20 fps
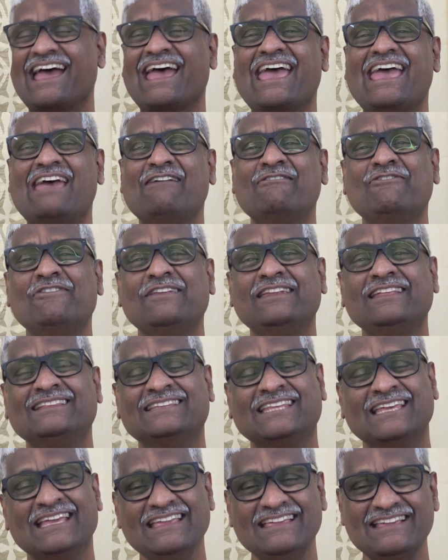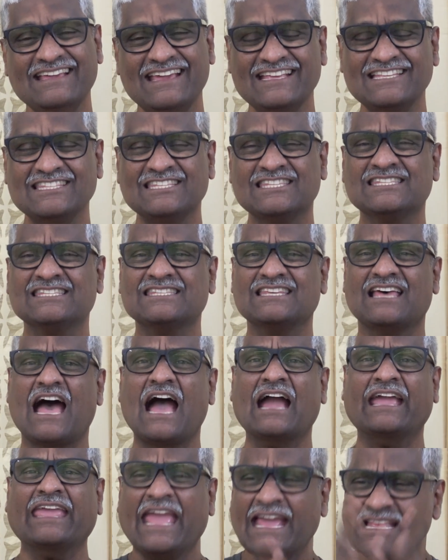Everything is
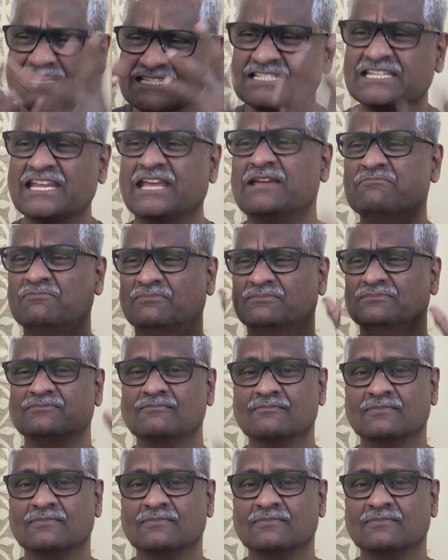against him.